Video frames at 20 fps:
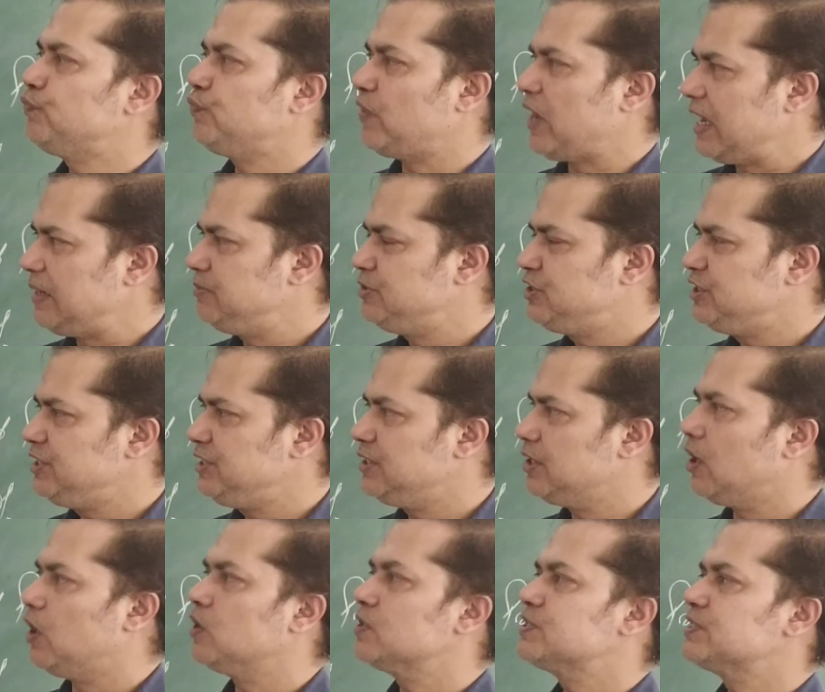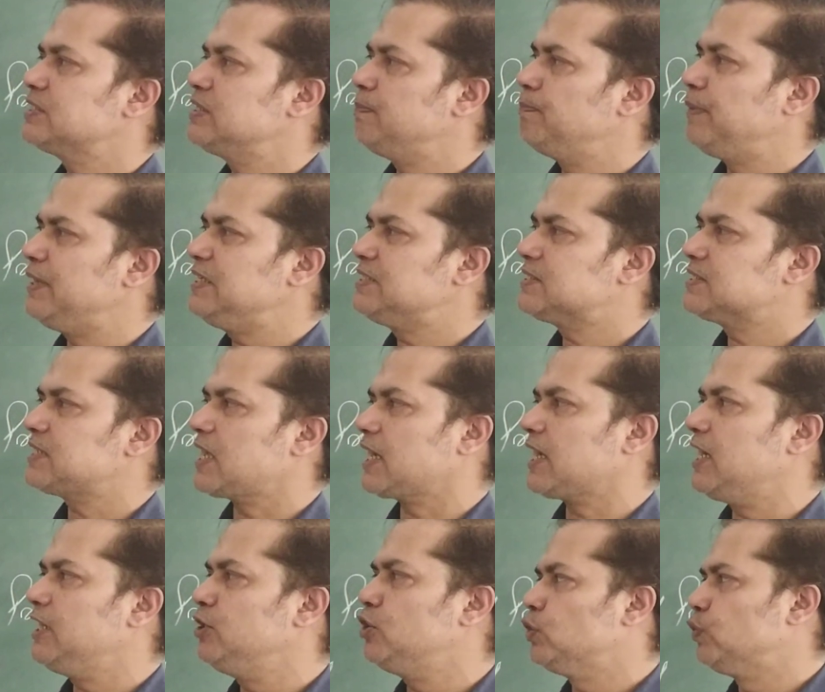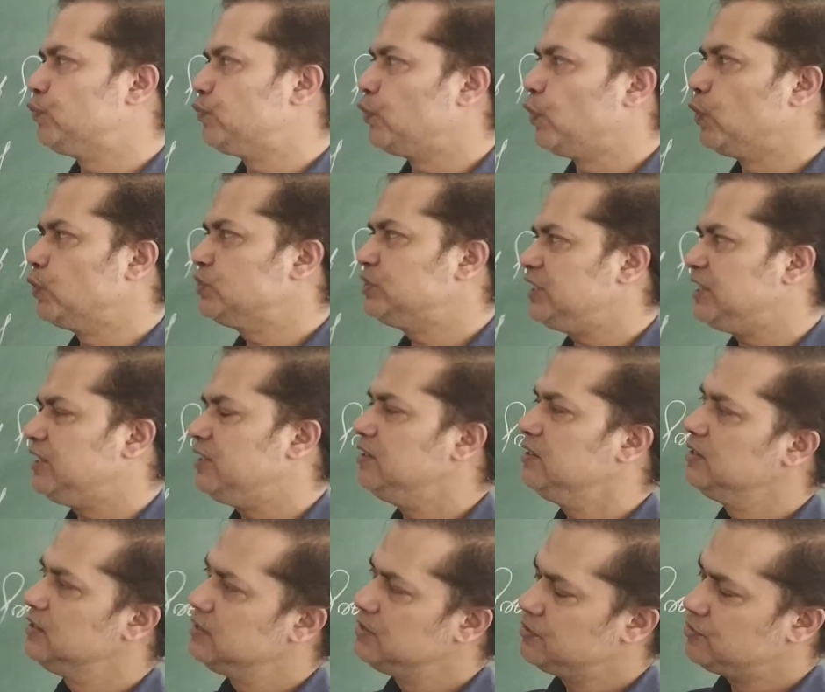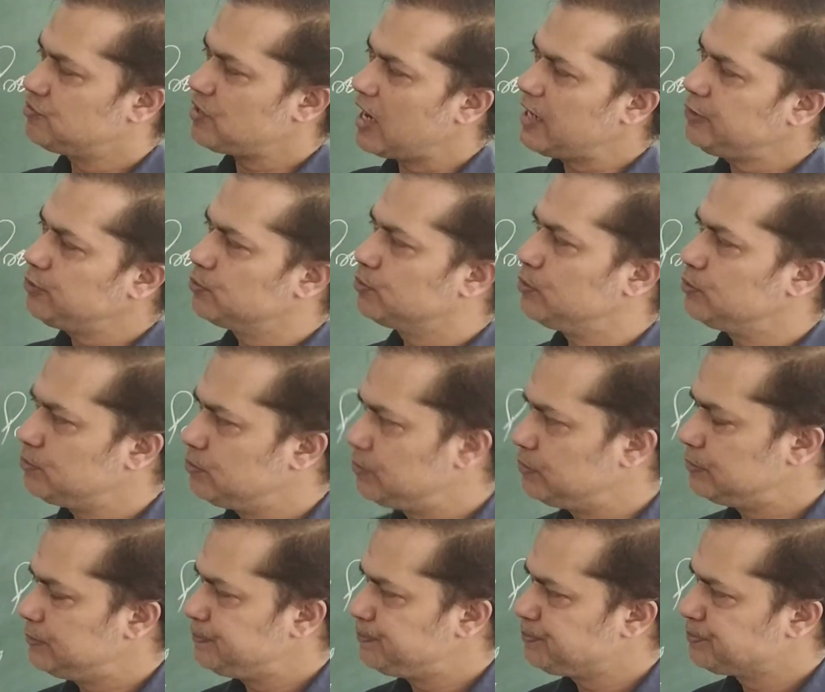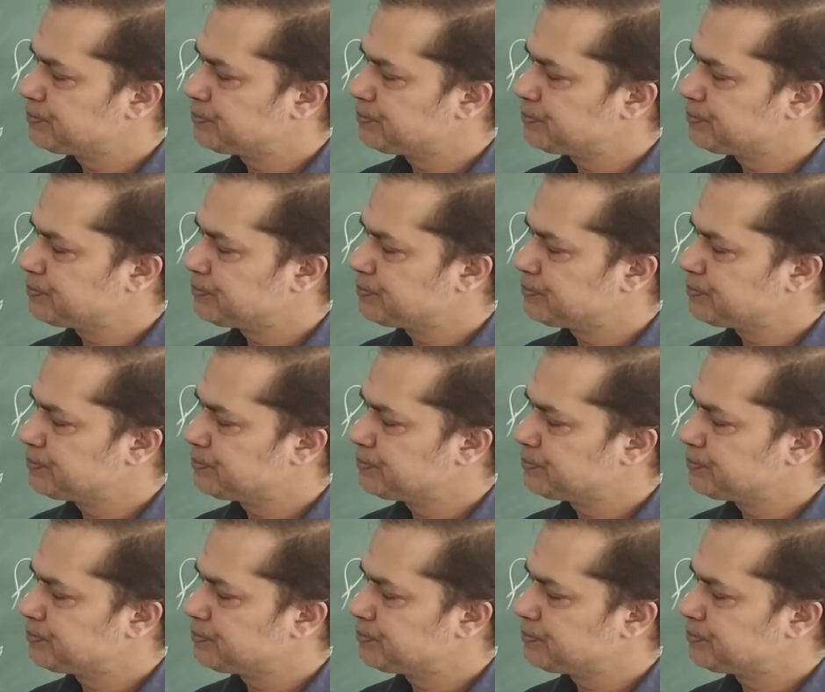5G or simply second to 4G. Try to go through.